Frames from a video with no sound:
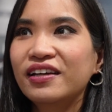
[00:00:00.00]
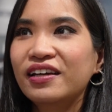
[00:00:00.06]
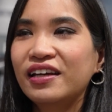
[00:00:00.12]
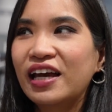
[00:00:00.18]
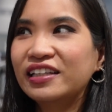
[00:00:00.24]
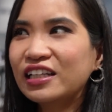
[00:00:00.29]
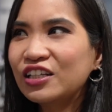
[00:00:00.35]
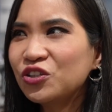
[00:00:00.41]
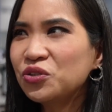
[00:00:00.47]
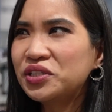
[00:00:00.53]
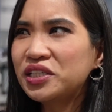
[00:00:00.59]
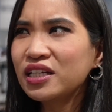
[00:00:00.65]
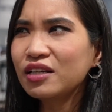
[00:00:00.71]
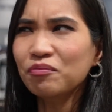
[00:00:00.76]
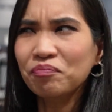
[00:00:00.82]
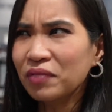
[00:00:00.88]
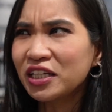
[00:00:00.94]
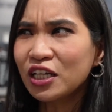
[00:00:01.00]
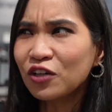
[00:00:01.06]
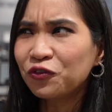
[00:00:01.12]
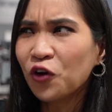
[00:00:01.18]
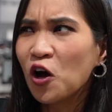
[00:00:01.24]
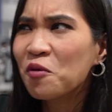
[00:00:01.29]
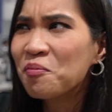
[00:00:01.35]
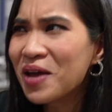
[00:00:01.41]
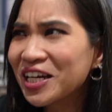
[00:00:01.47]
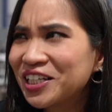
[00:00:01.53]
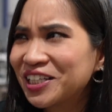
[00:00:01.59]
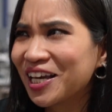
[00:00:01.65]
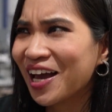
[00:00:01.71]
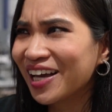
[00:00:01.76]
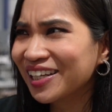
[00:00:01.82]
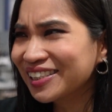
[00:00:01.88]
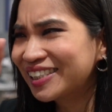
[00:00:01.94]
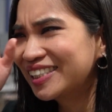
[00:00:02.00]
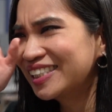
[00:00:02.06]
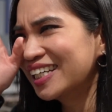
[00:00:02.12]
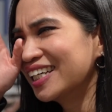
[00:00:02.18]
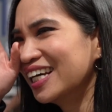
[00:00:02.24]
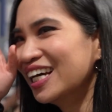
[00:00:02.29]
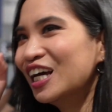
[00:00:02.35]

and then you see many populations